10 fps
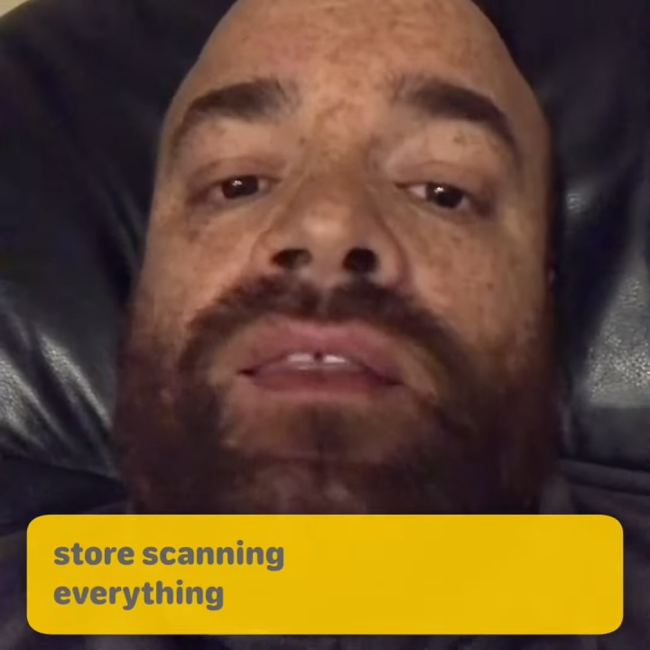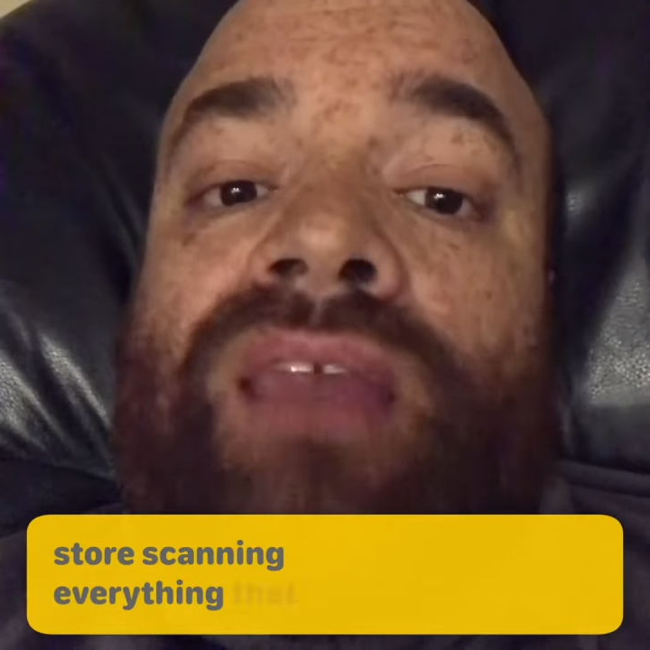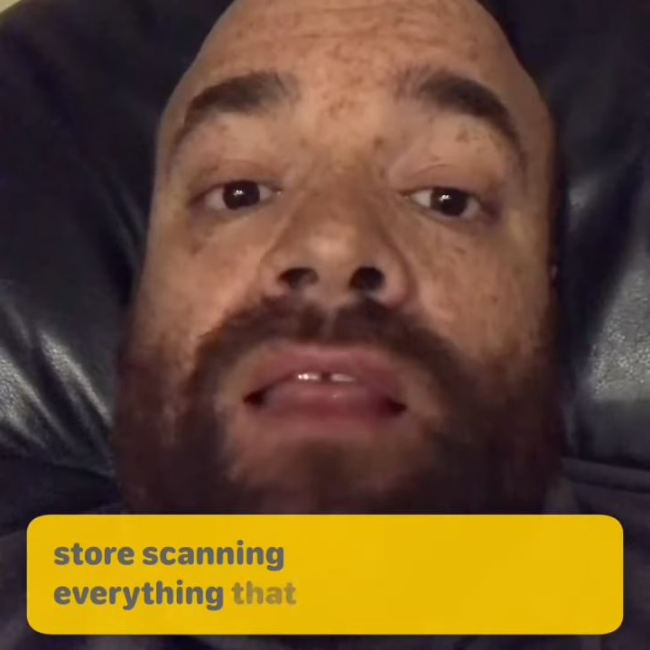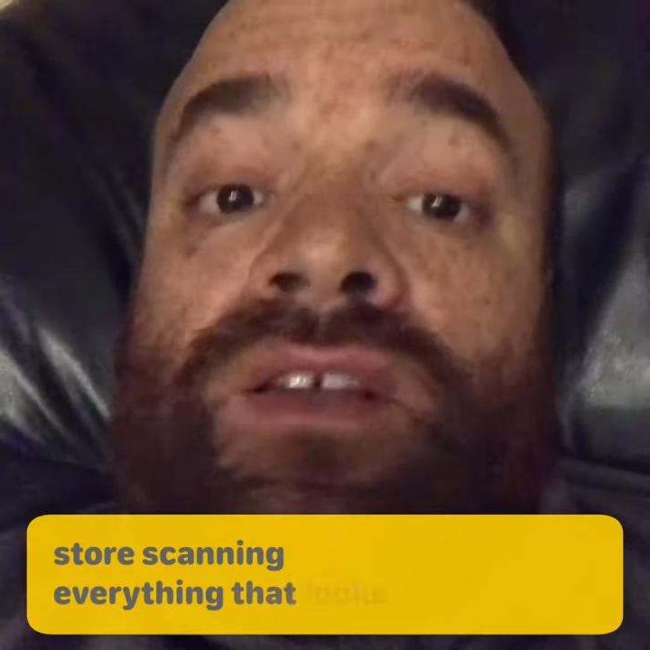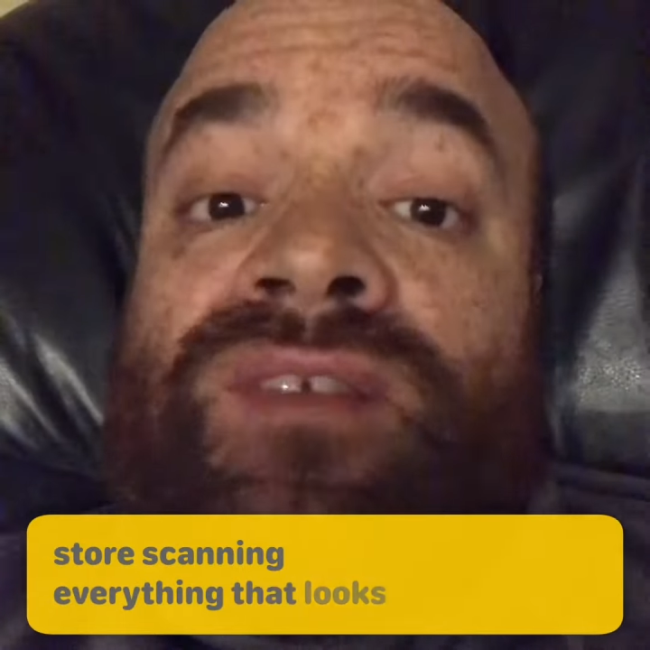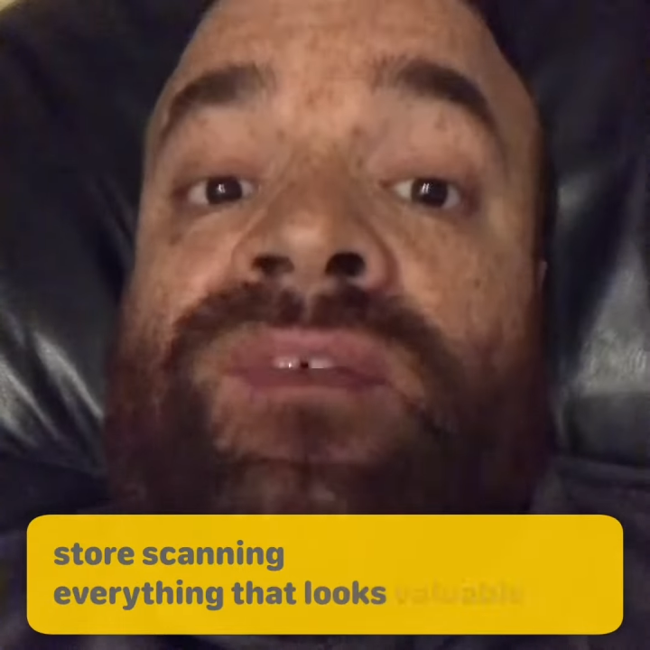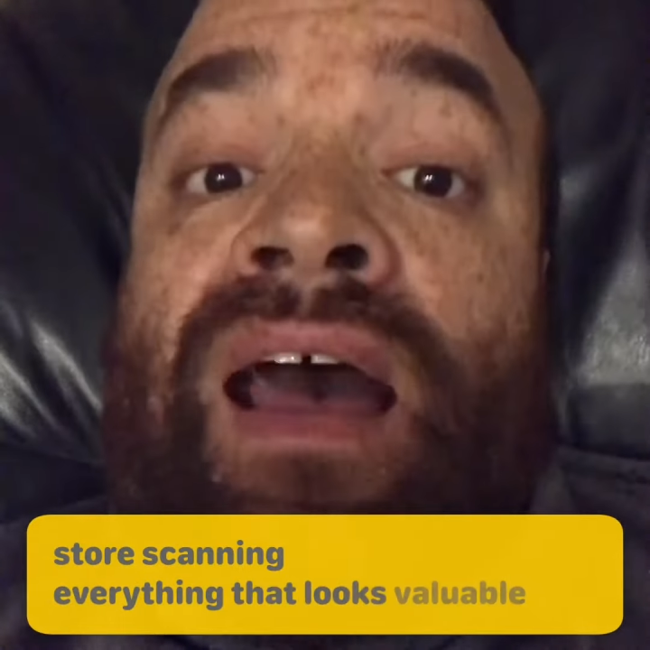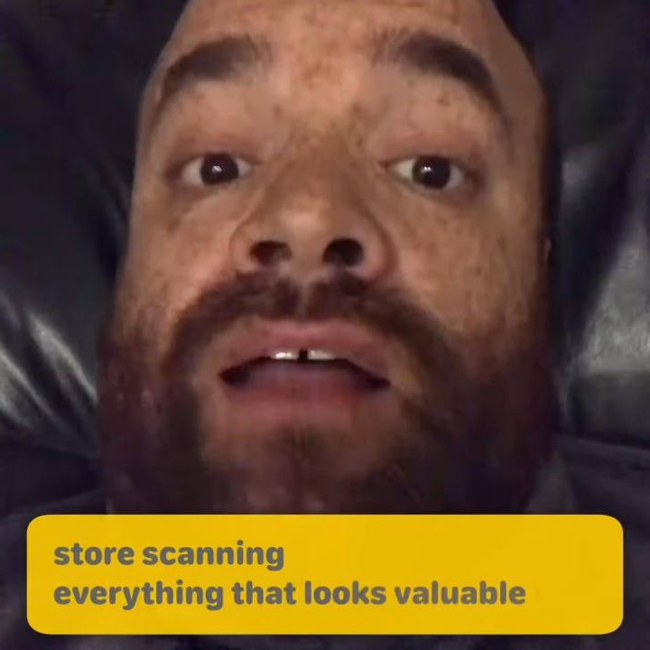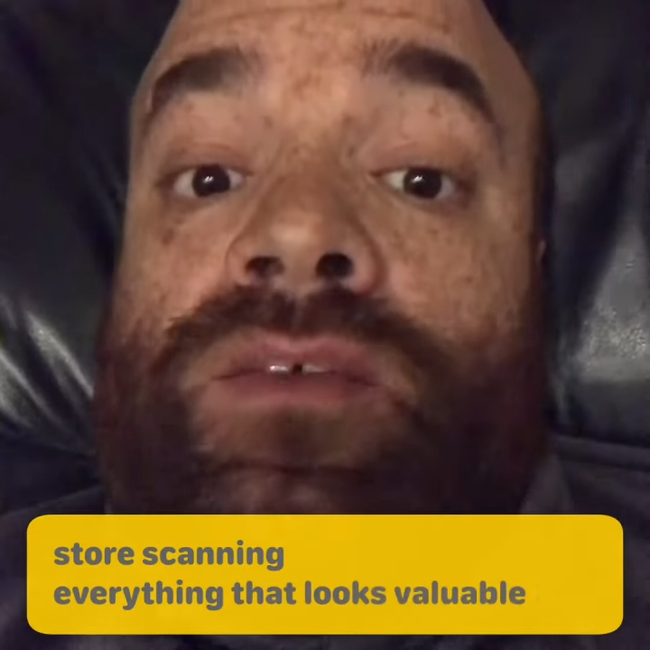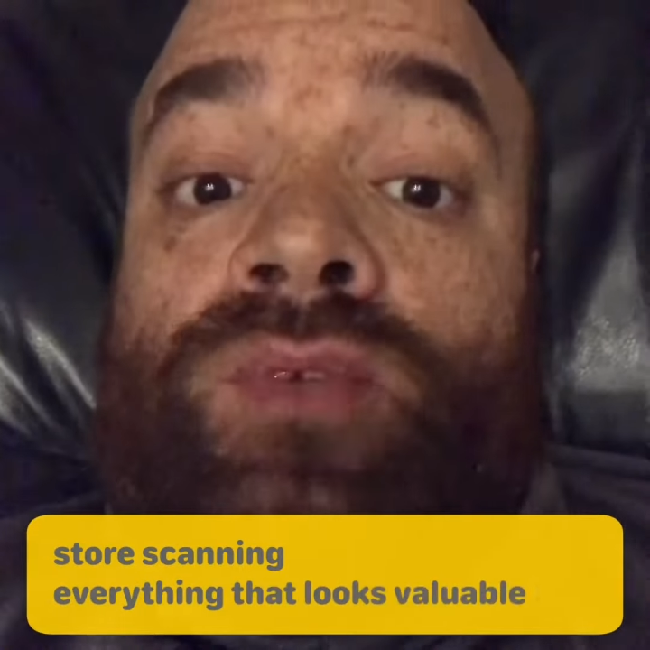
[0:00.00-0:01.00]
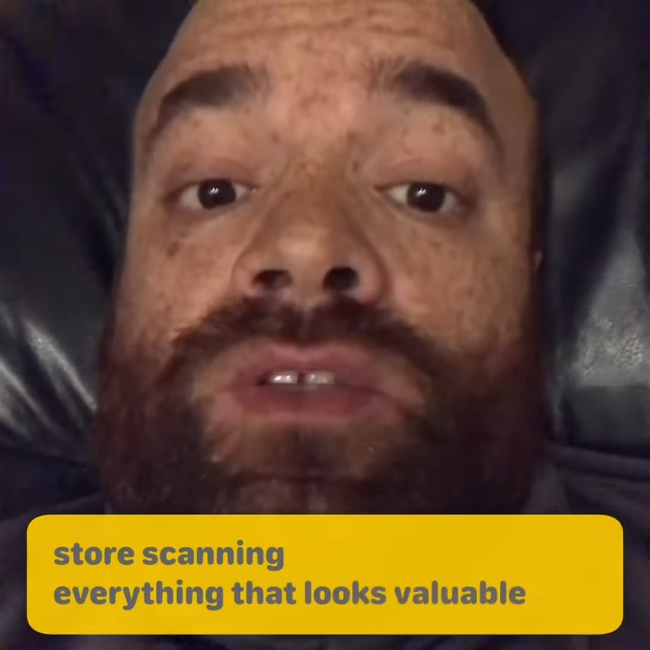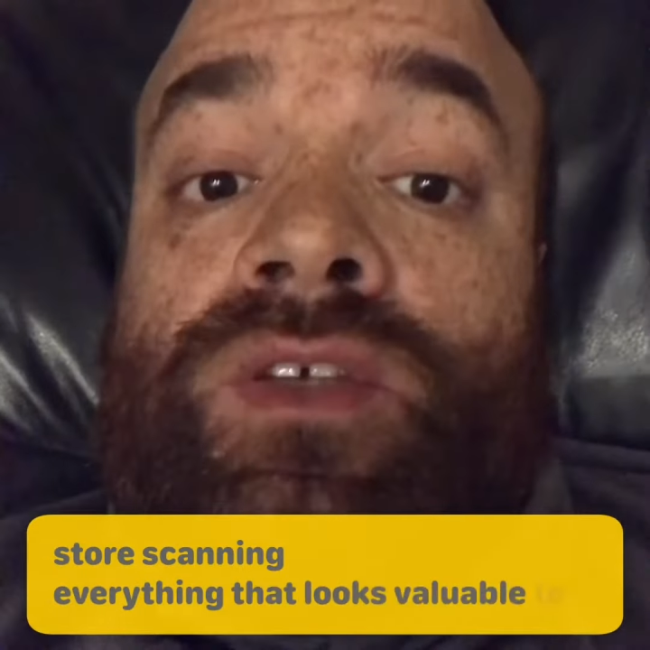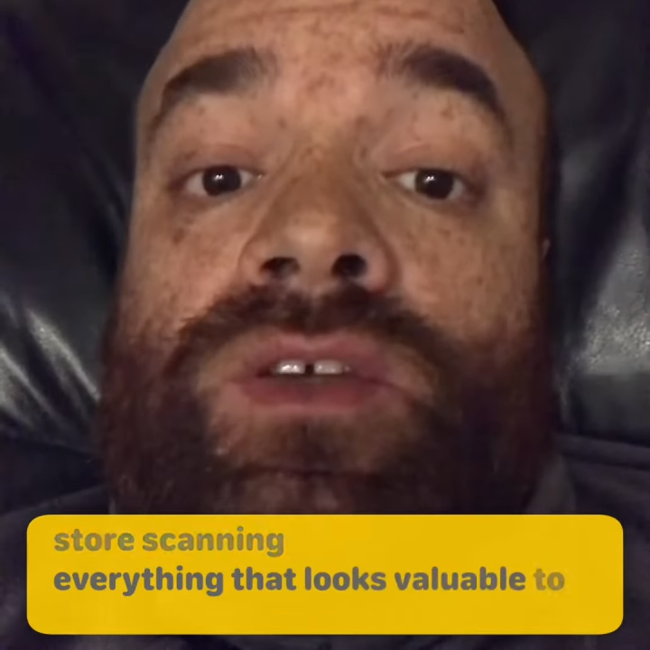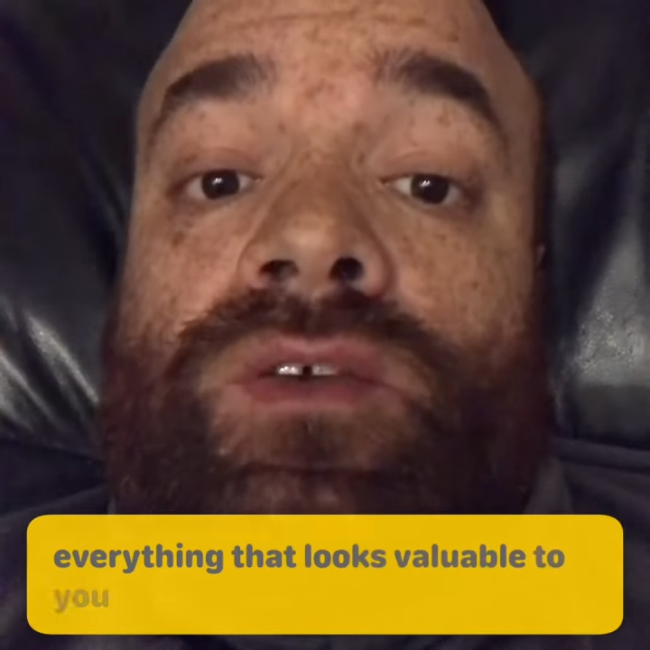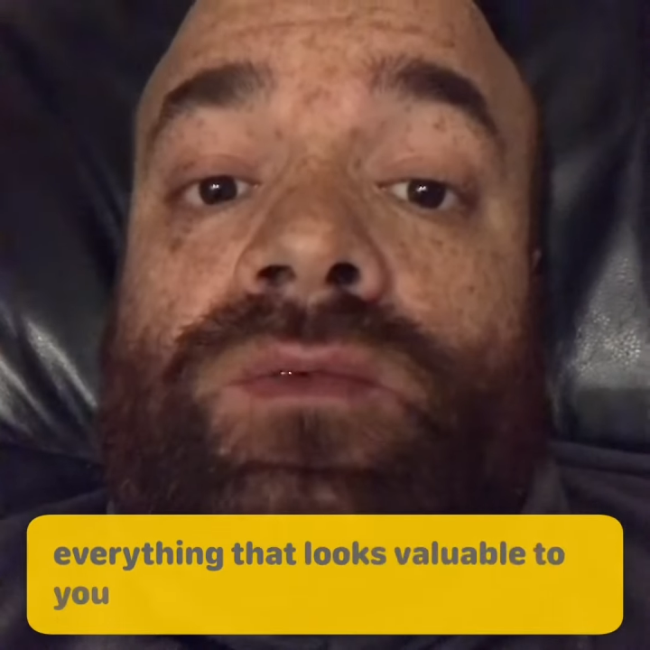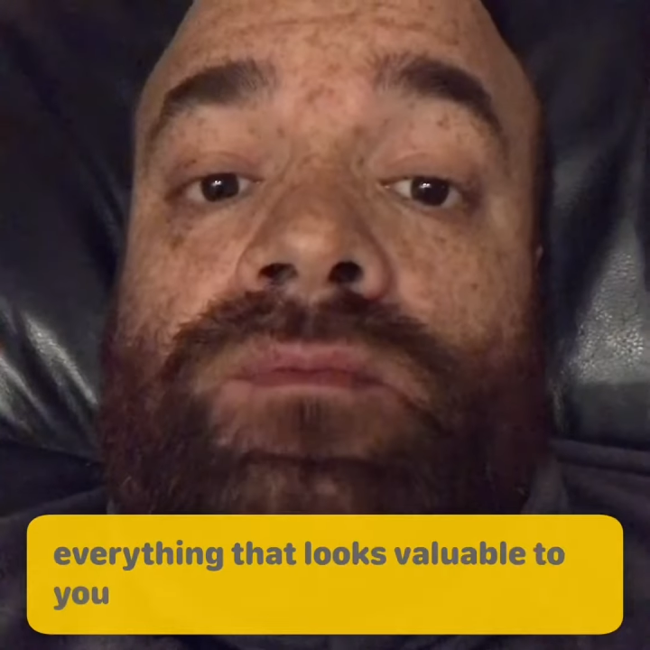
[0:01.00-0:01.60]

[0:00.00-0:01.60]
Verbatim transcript: that looks valuable to you.